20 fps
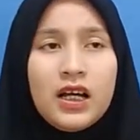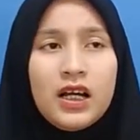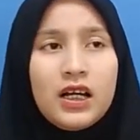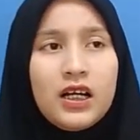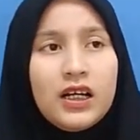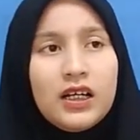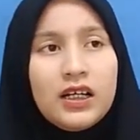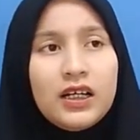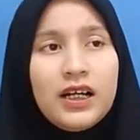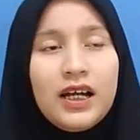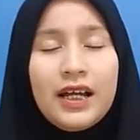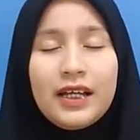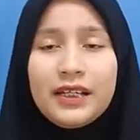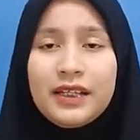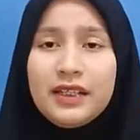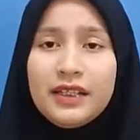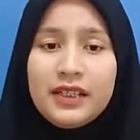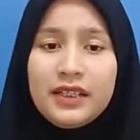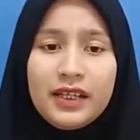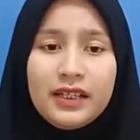
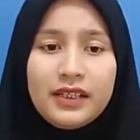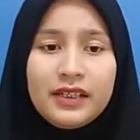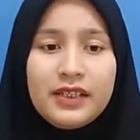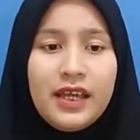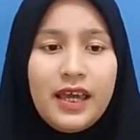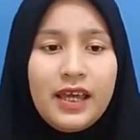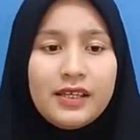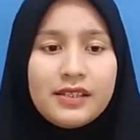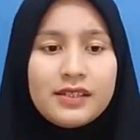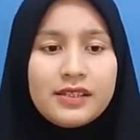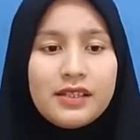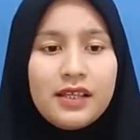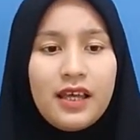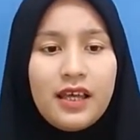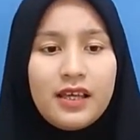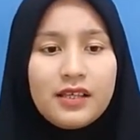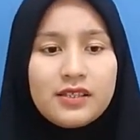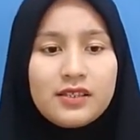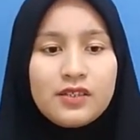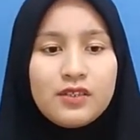Other than that,
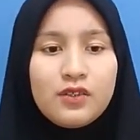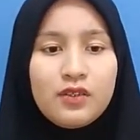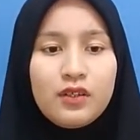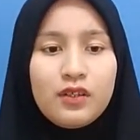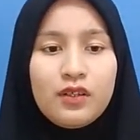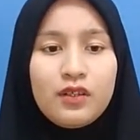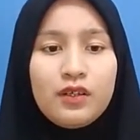as